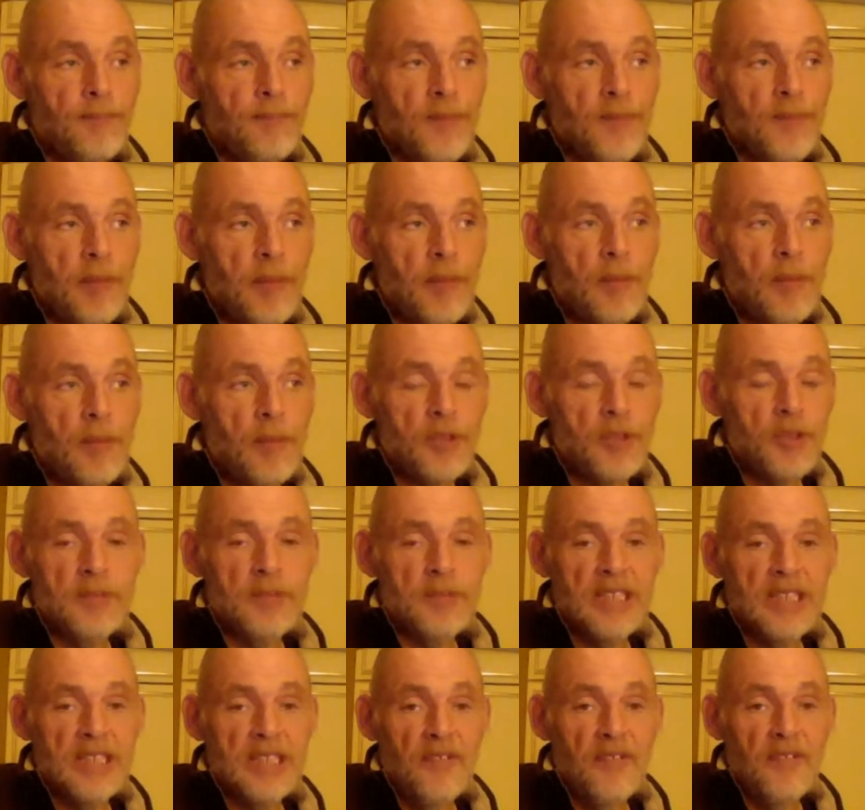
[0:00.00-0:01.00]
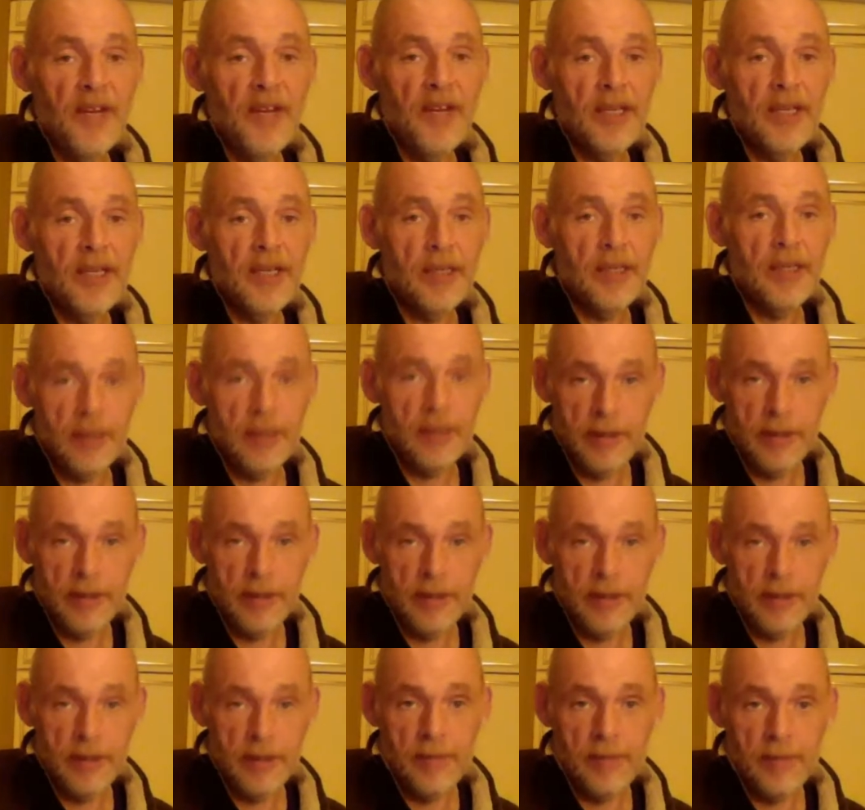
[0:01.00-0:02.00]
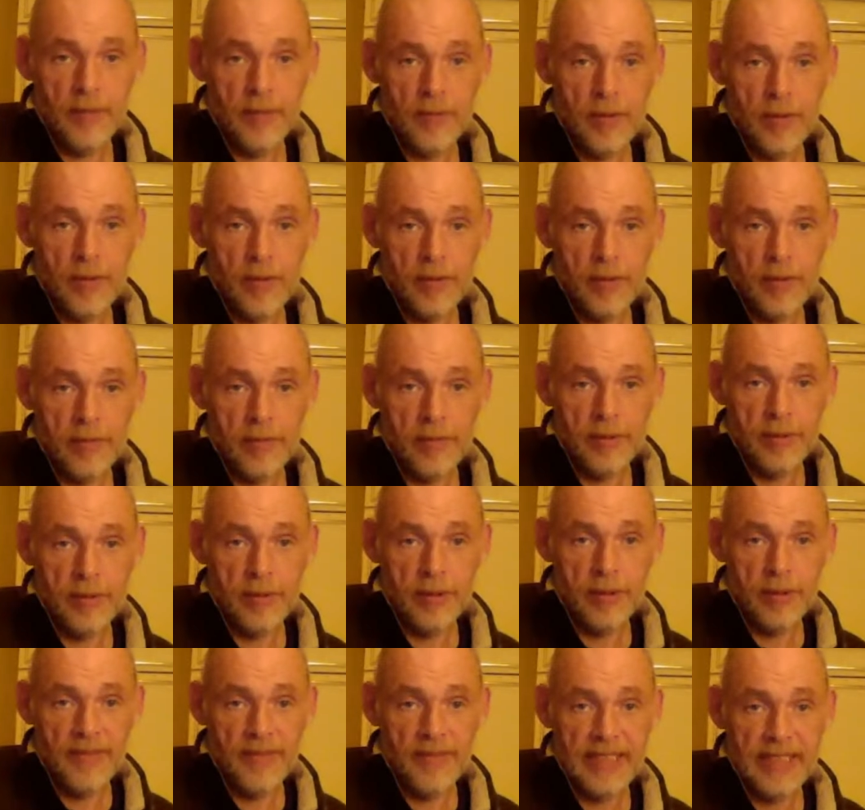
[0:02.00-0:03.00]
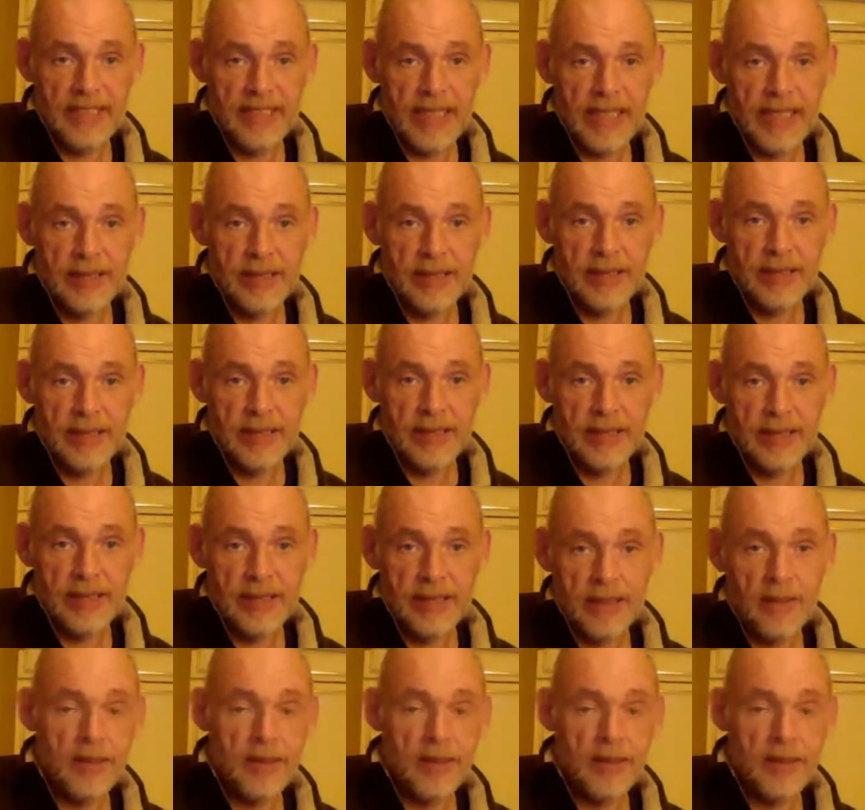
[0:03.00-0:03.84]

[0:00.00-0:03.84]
be more specific and to be more sort of exacting,